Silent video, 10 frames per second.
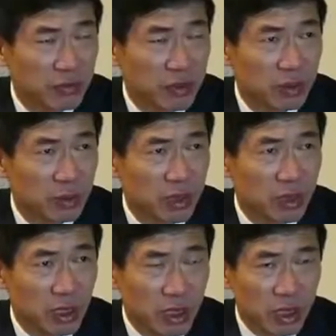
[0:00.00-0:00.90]

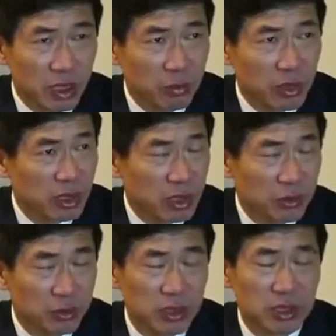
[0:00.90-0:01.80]
developing a better
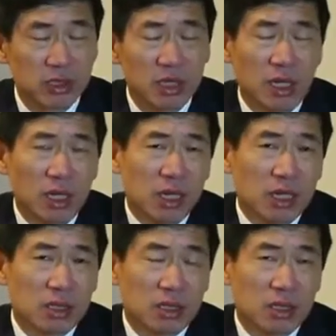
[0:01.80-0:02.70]
country.
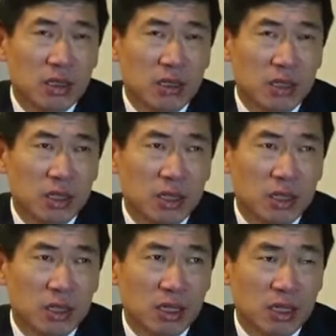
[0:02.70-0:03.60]

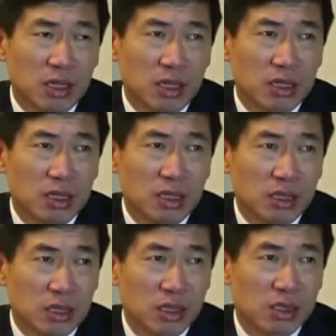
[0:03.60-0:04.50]
So I think
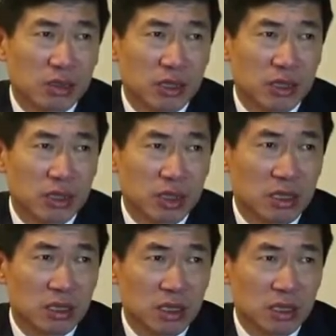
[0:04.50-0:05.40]
this to us
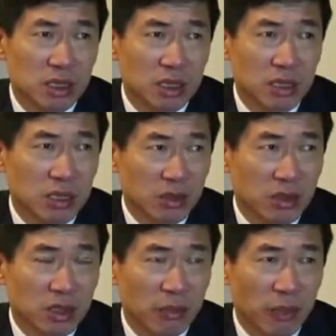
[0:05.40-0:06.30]
is the key,
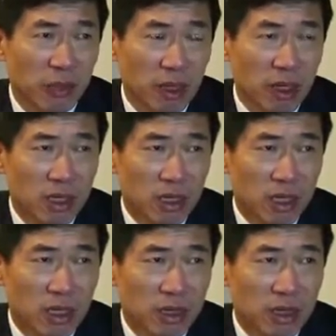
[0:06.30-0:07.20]
okay?
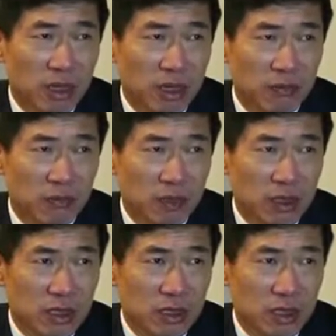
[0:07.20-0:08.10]
And if
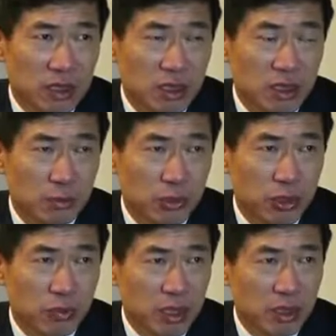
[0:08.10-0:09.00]
there's a
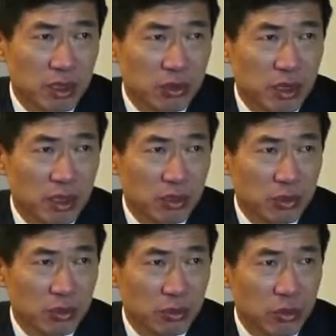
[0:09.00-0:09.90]
pragmatic way
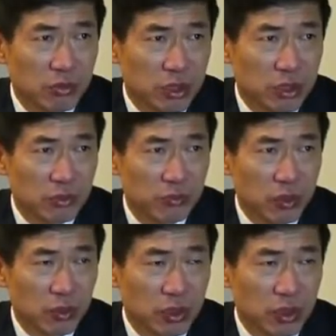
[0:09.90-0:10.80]
to move things
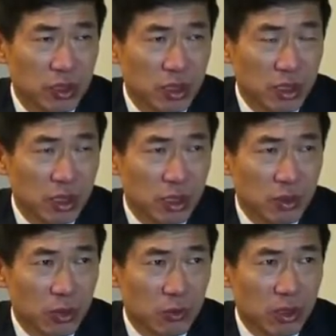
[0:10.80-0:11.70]
forward,
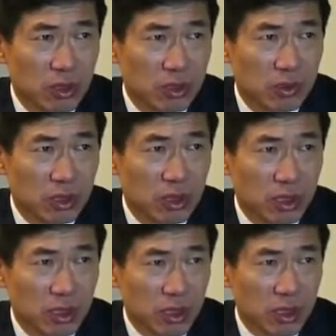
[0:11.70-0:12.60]
we want to
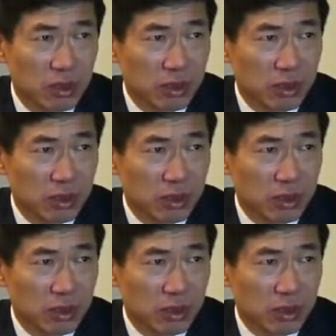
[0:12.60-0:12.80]
see how